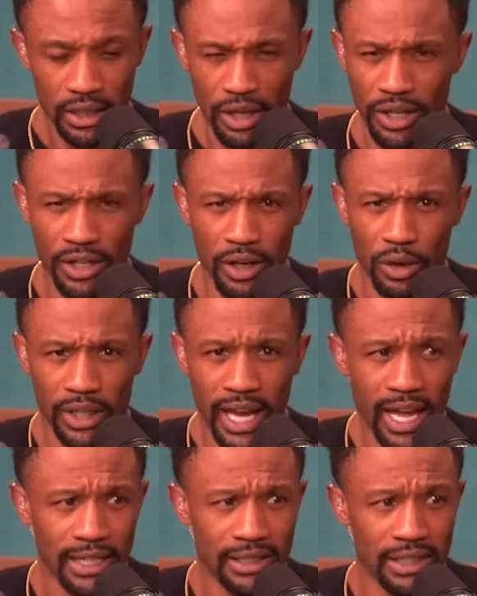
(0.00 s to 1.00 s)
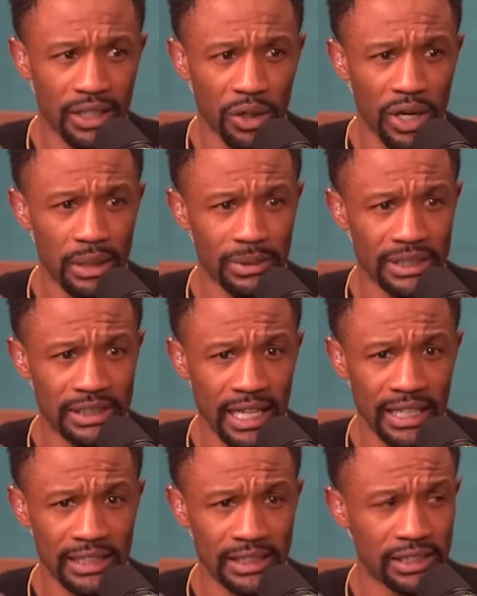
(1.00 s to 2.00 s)
No, no, no. KAT is an incredibly
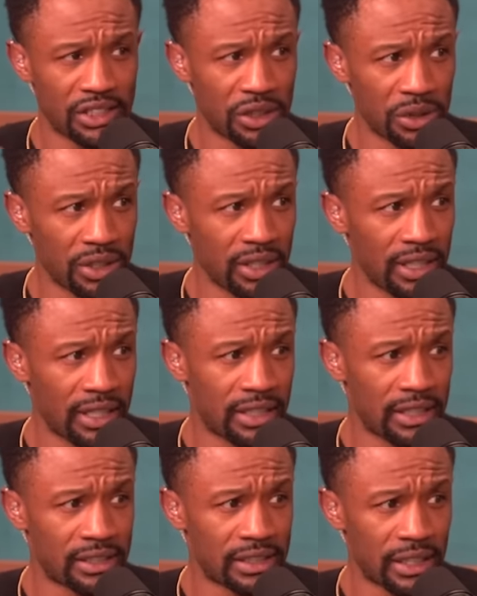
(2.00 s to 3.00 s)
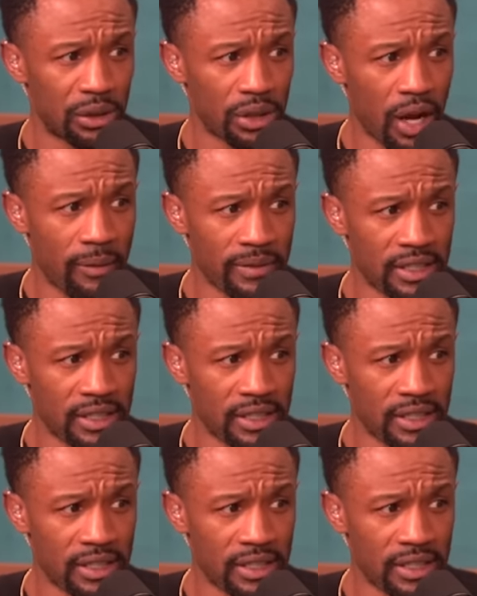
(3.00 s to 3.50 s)
talented shooter and a skilled offensive